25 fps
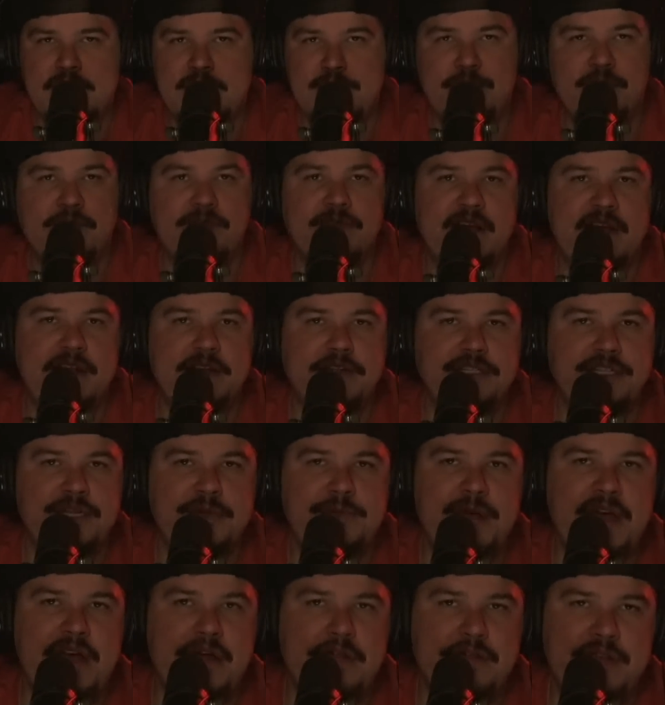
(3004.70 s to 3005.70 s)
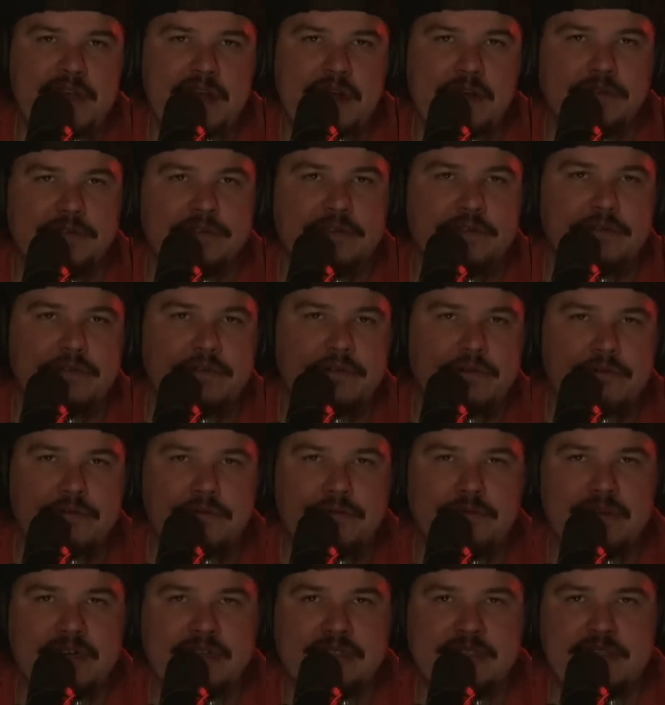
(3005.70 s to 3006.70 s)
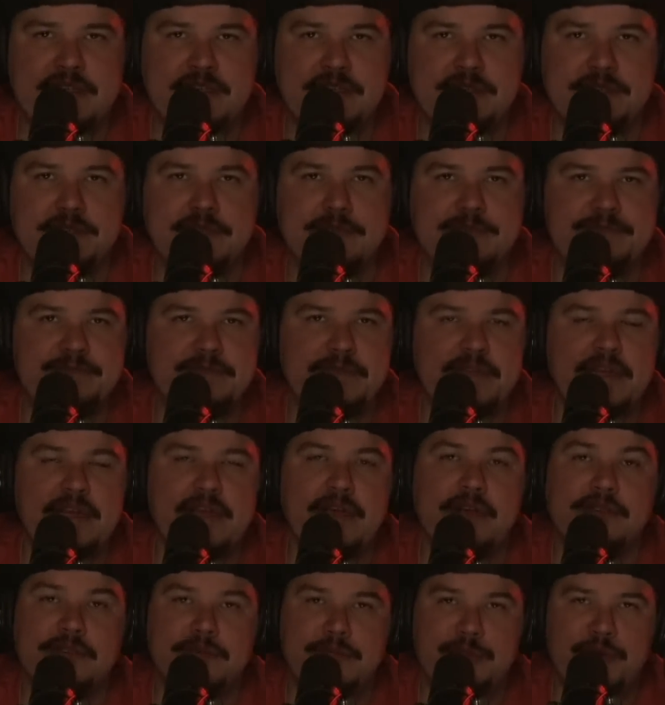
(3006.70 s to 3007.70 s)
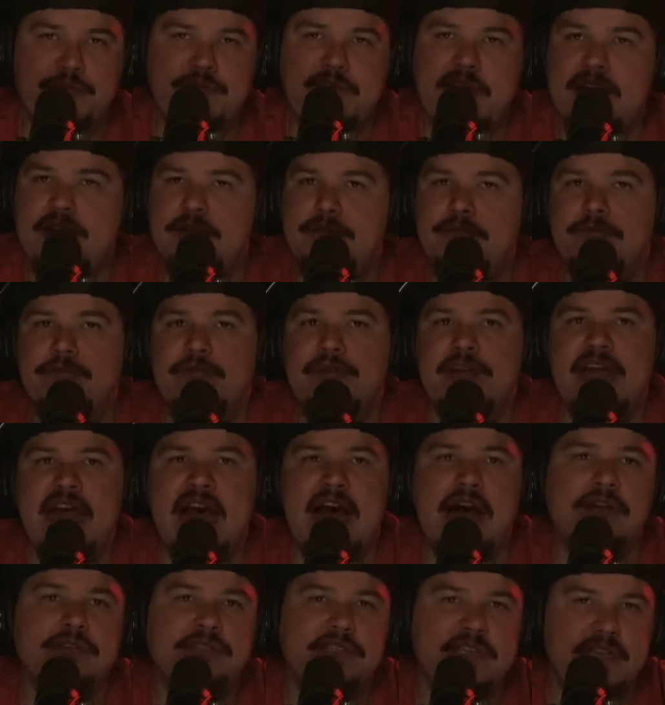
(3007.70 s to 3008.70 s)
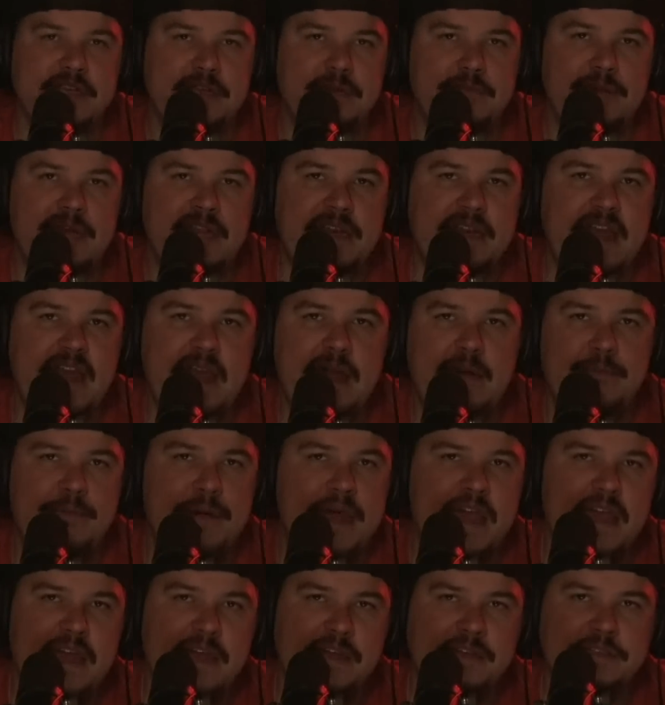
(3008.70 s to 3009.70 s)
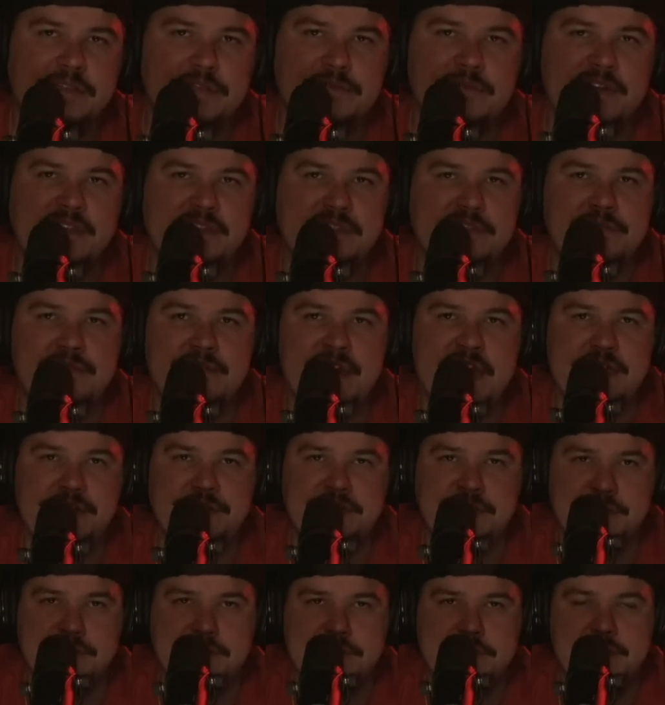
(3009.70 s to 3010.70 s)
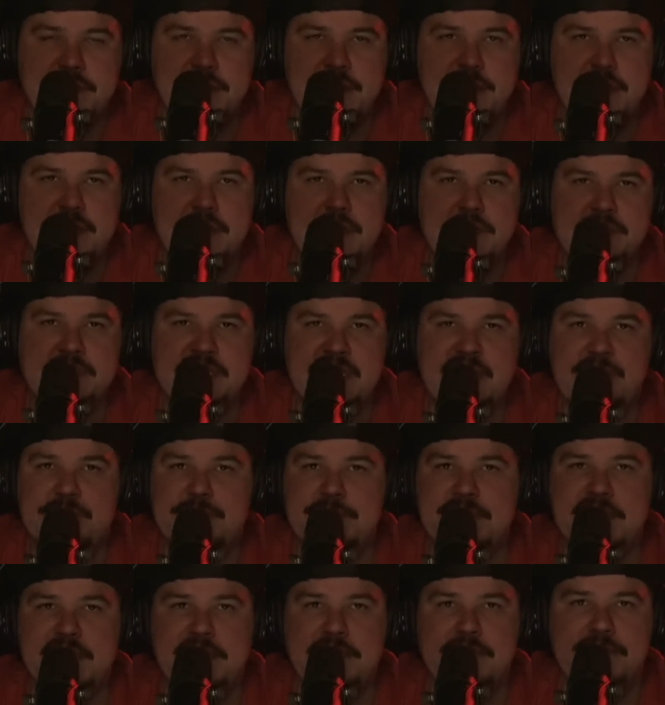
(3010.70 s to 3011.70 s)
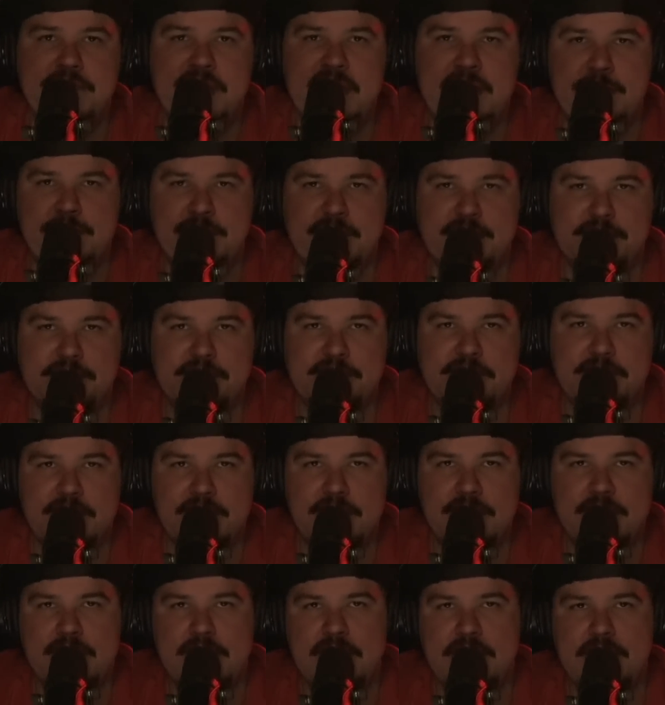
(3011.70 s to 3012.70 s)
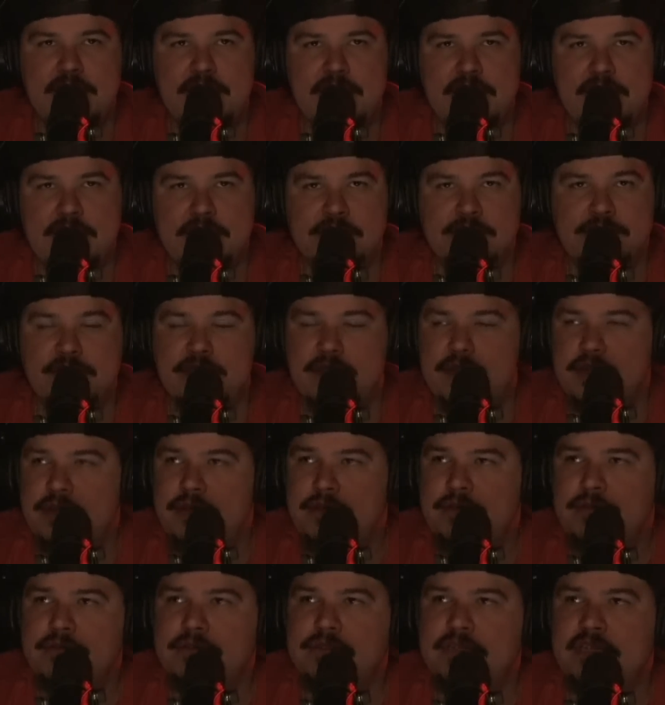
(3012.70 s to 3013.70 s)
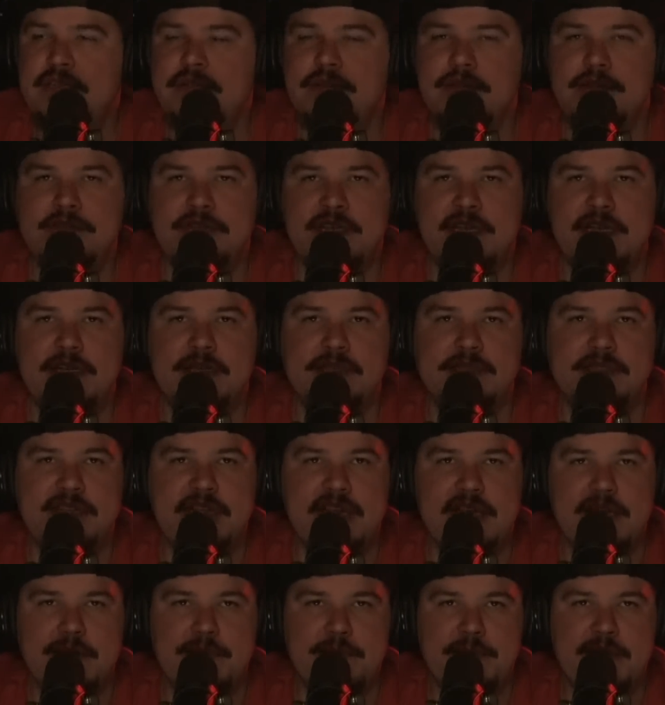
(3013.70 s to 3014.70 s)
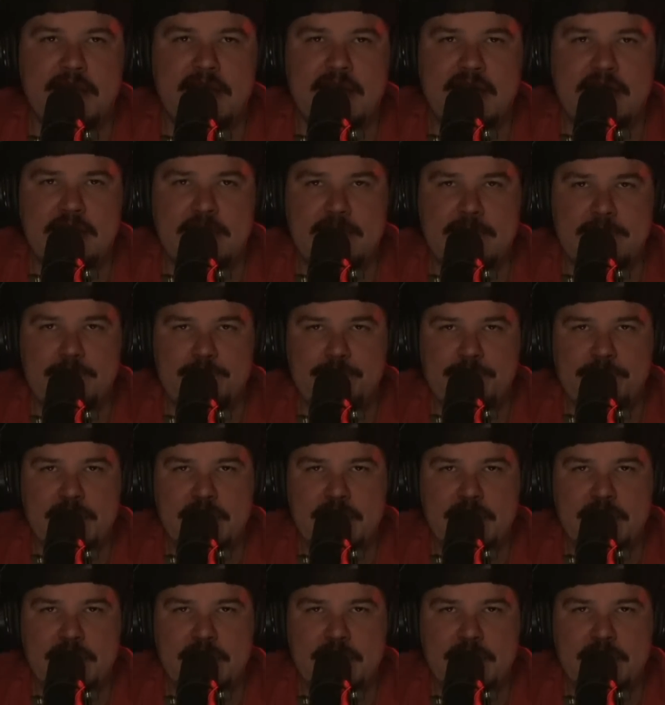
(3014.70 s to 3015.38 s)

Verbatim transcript: He provided cheap health care to the local residents, and he also provided free housing and made campaigns to raise donations to help needy families. So in the news, he looked like a stand-up guy.